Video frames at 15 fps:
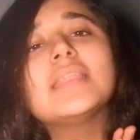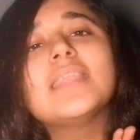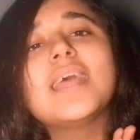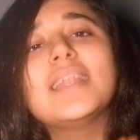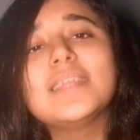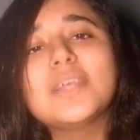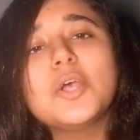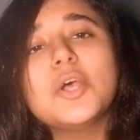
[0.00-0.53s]

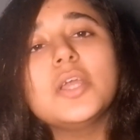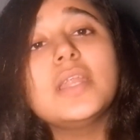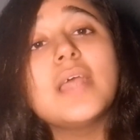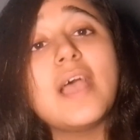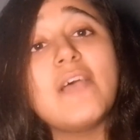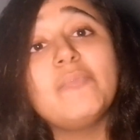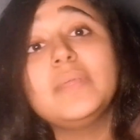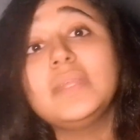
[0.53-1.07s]
that could
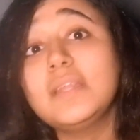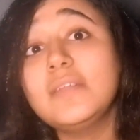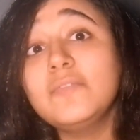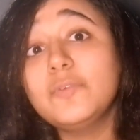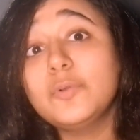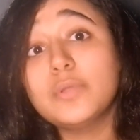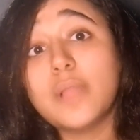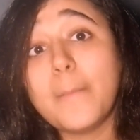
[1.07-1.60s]
have been
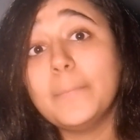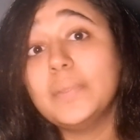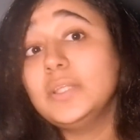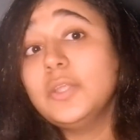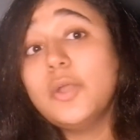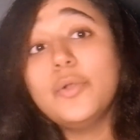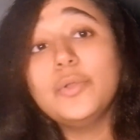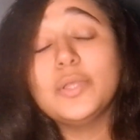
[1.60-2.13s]
info dump, but no,